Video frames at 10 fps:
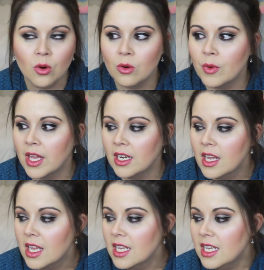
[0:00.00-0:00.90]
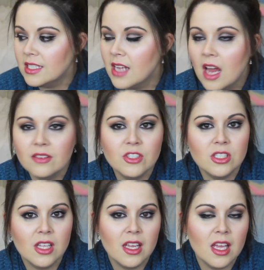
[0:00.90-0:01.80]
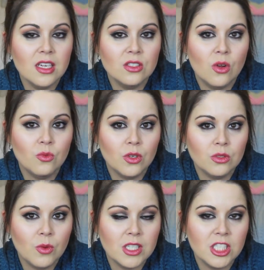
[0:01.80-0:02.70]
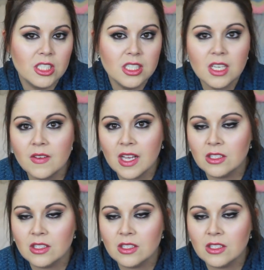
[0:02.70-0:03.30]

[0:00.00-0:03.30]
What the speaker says: or when he's kind of just like in his own world watching TV,